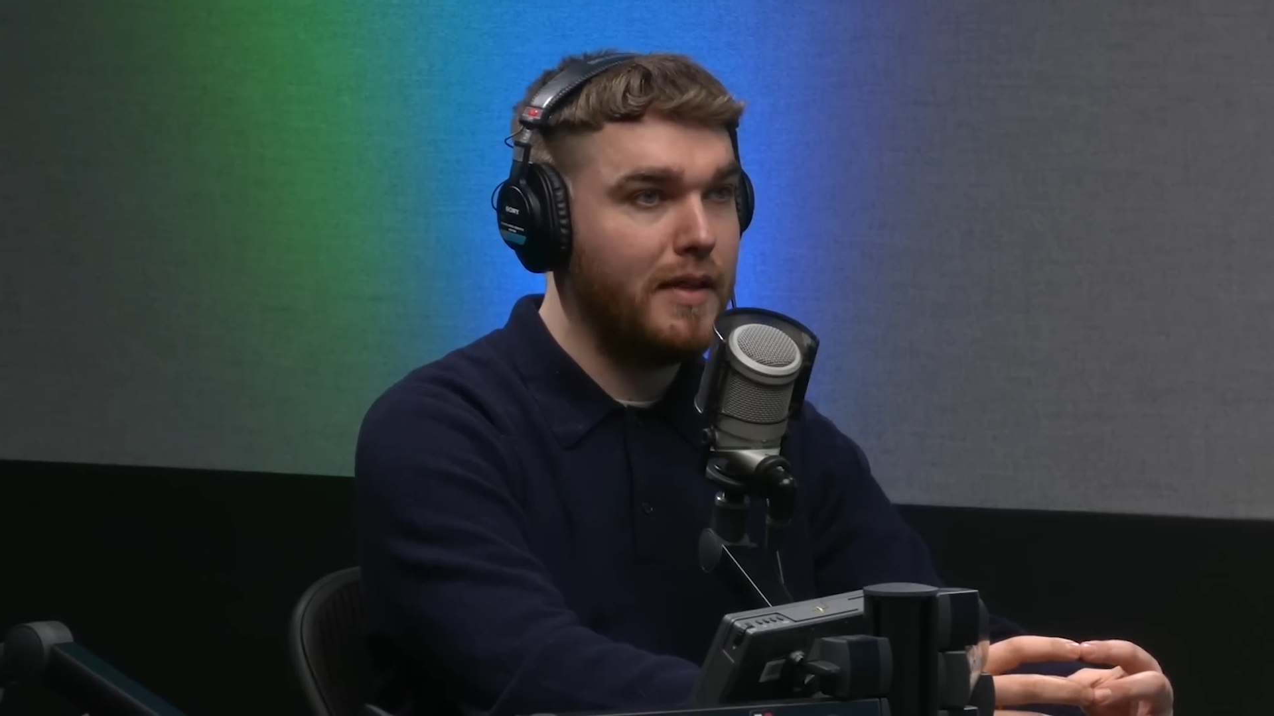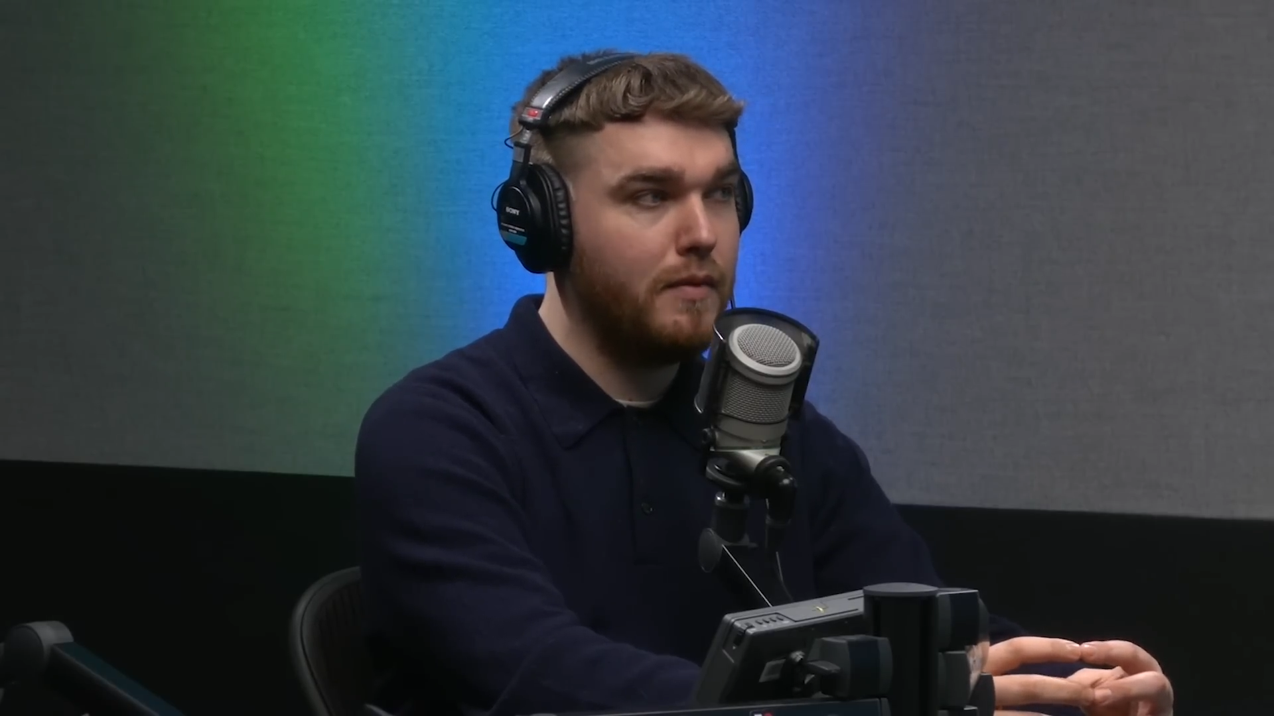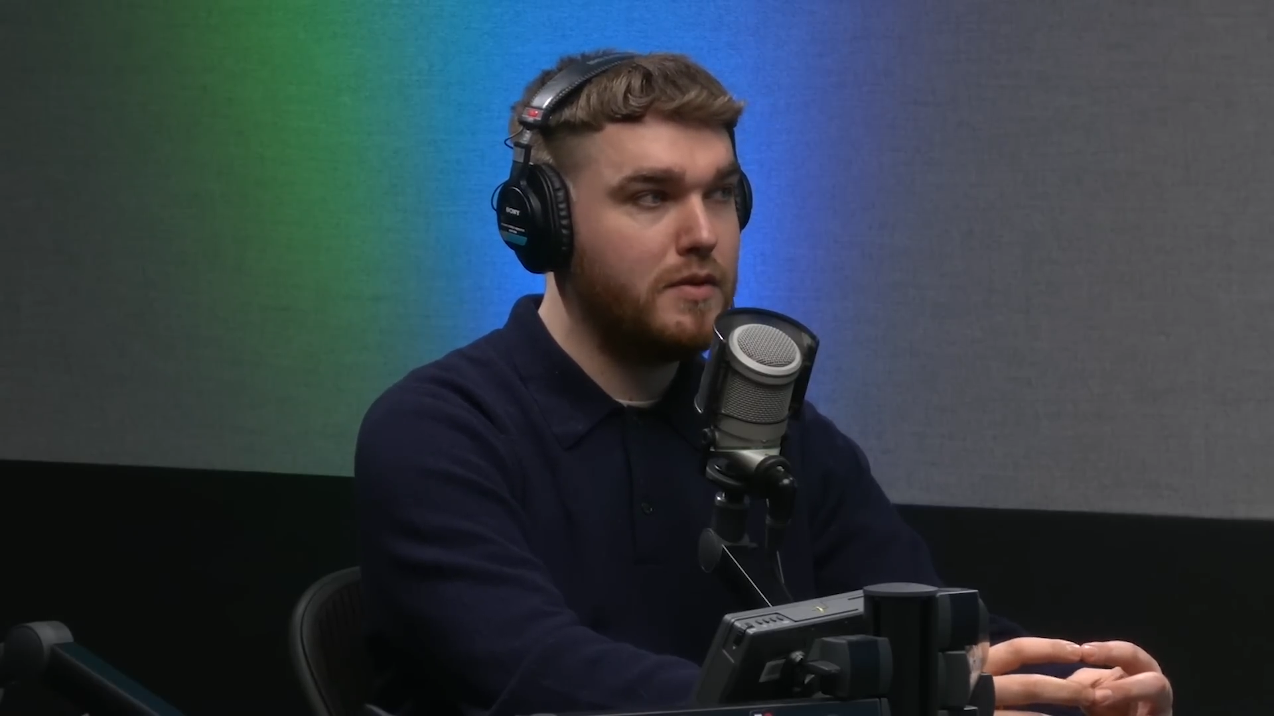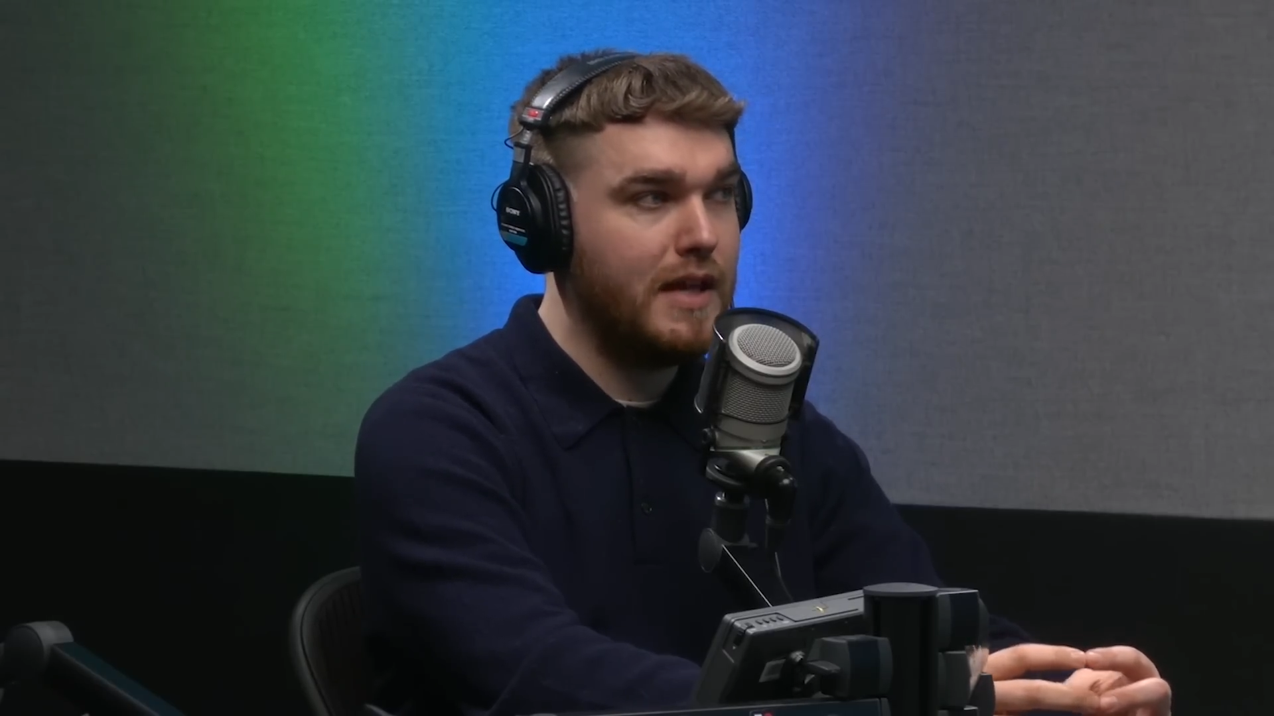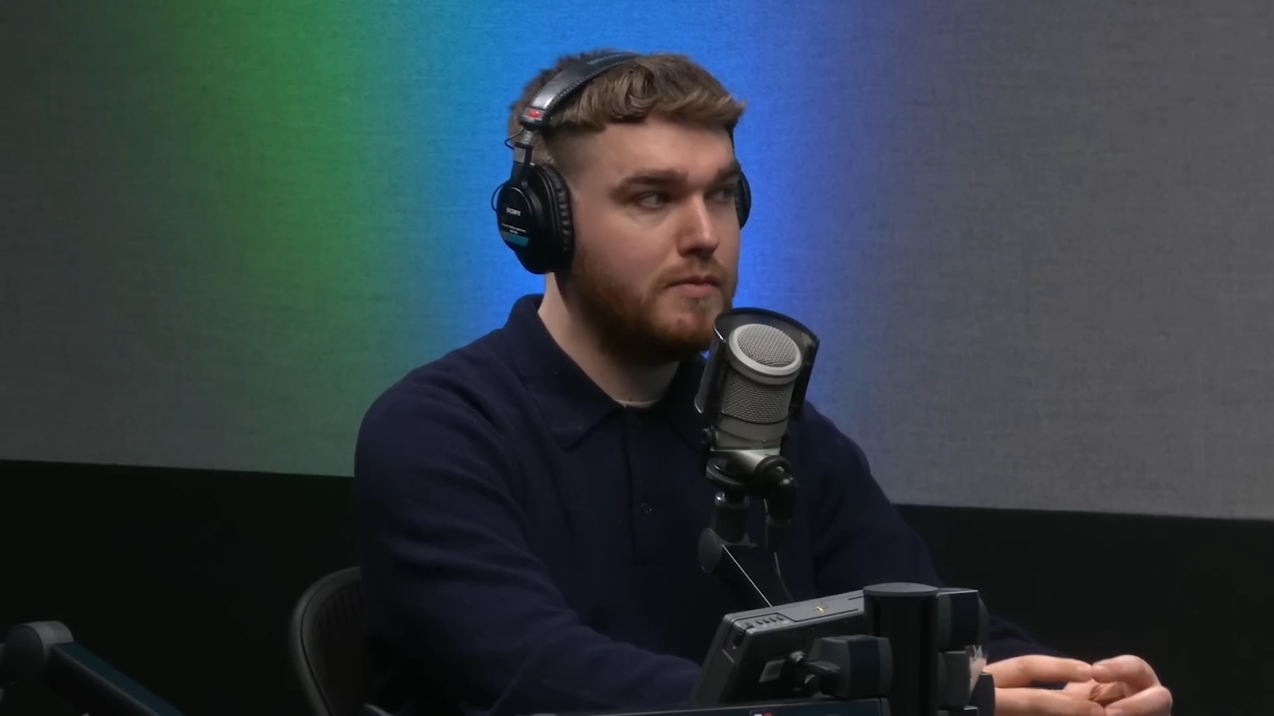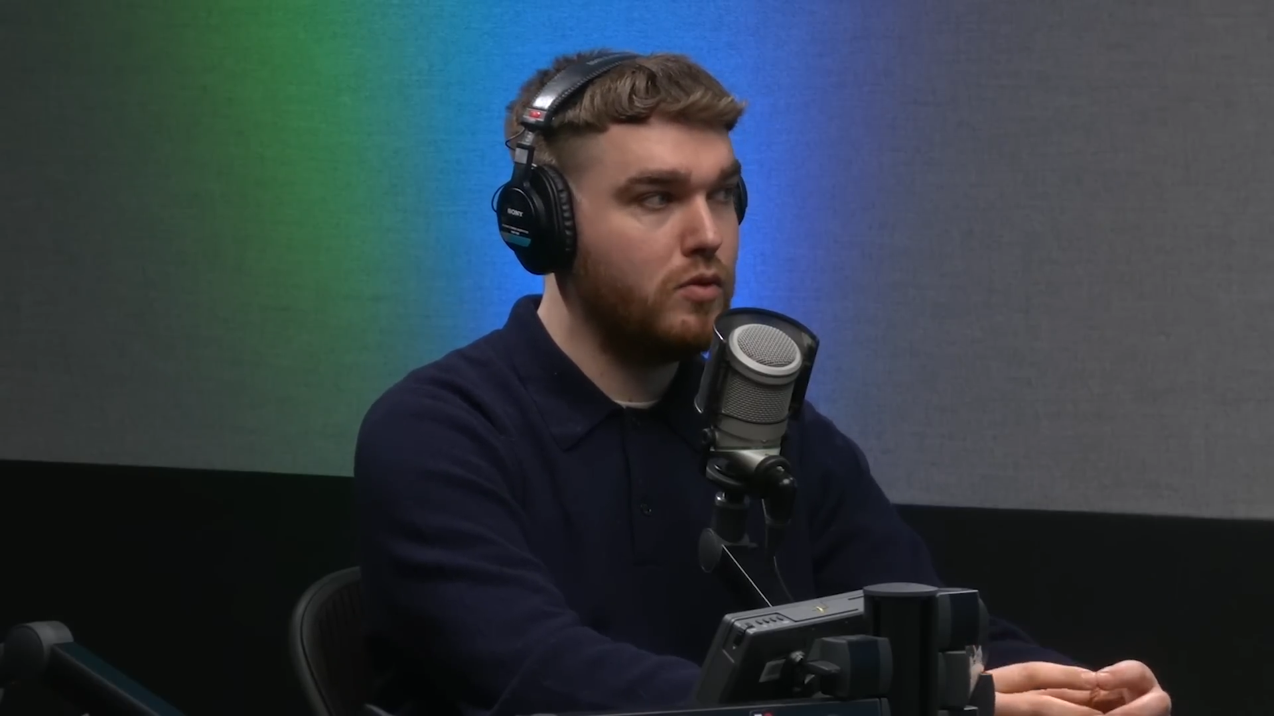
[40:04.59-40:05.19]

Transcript: but that teams